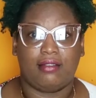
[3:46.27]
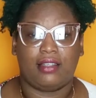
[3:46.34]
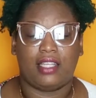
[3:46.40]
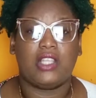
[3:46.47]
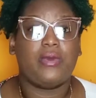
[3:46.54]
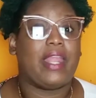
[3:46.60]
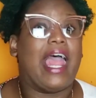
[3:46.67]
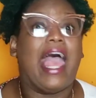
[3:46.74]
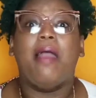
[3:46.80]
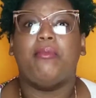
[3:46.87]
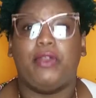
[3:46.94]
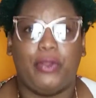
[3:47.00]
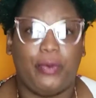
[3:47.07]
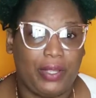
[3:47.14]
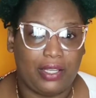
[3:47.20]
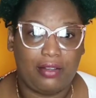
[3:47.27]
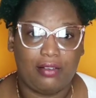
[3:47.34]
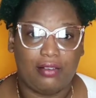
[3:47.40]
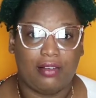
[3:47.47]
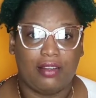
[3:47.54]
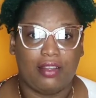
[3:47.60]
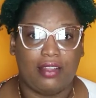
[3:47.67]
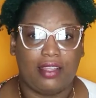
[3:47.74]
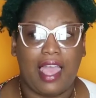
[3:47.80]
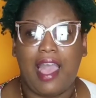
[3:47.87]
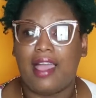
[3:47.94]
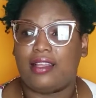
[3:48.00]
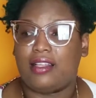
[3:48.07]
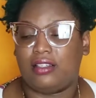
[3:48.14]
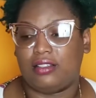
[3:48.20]
That's what I'm doing.
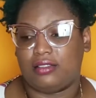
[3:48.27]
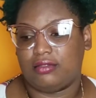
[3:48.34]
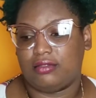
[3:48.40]
And